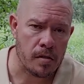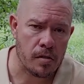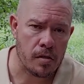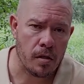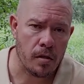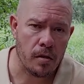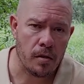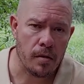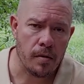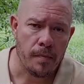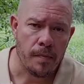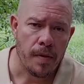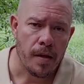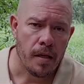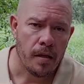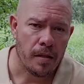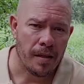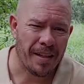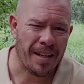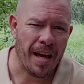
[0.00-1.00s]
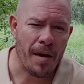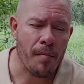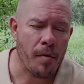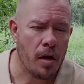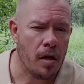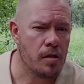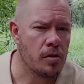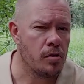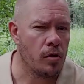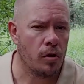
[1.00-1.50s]
So the camera
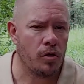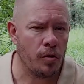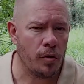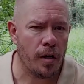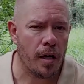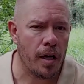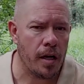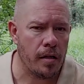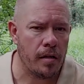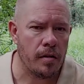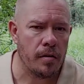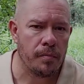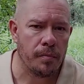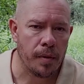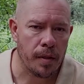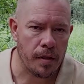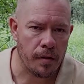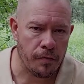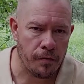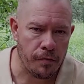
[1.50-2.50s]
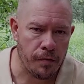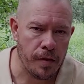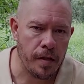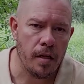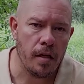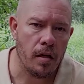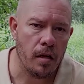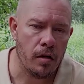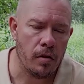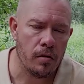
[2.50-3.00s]
is not too great, but the
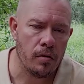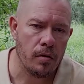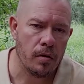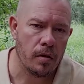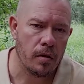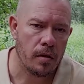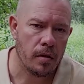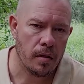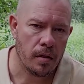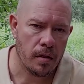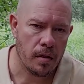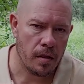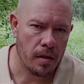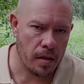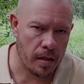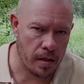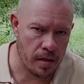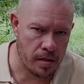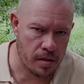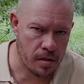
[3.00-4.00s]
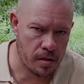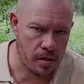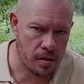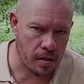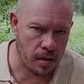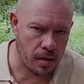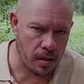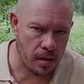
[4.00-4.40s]
video, it's